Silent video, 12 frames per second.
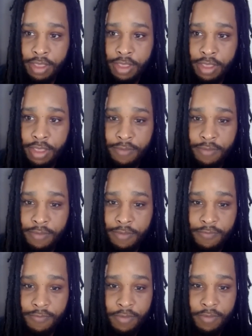and
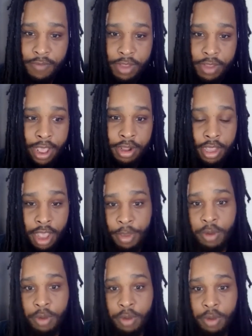even
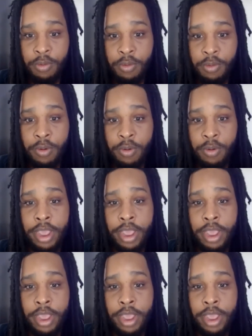had their economic